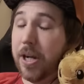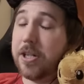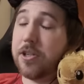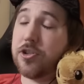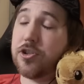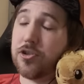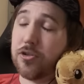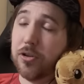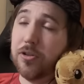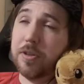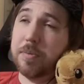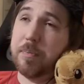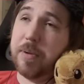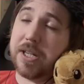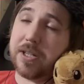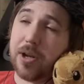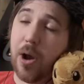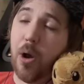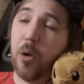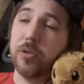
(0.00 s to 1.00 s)
But truth
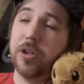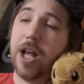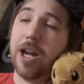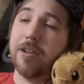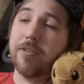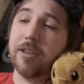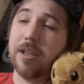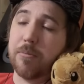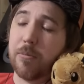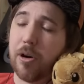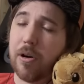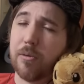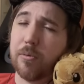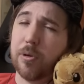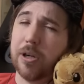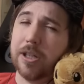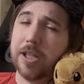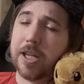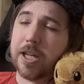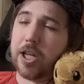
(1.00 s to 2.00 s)
be told, none of them are a
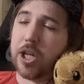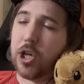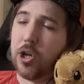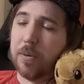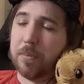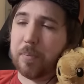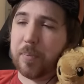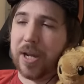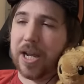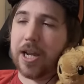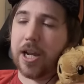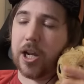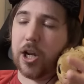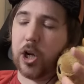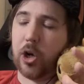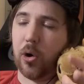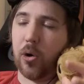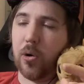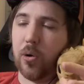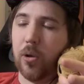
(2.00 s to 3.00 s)
really cute pink
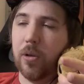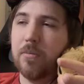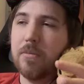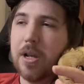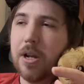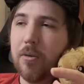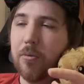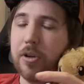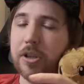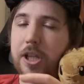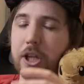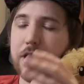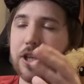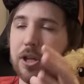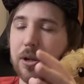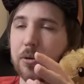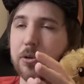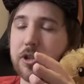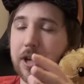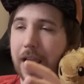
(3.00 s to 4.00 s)
girl with a
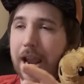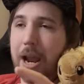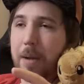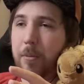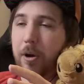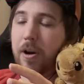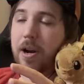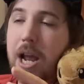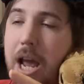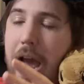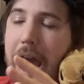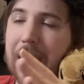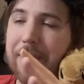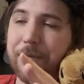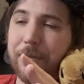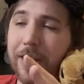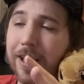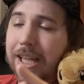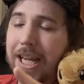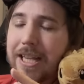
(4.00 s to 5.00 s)
huge hammer. I
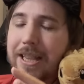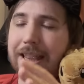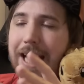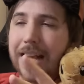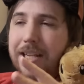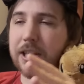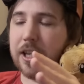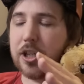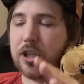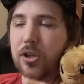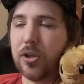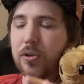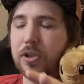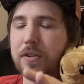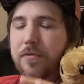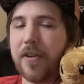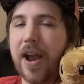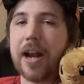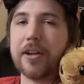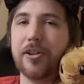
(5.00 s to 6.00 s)
feel like that's a
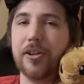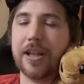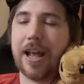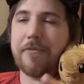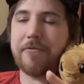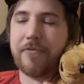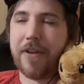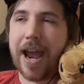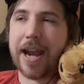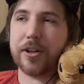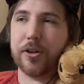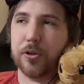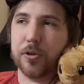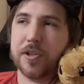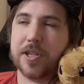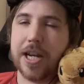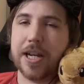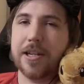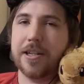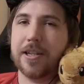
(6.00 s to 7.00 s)
huge factor that
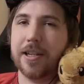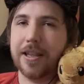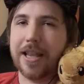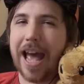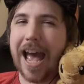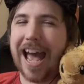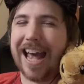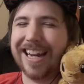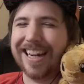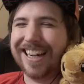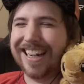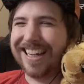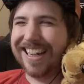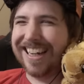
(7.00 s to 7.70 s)
factors into that.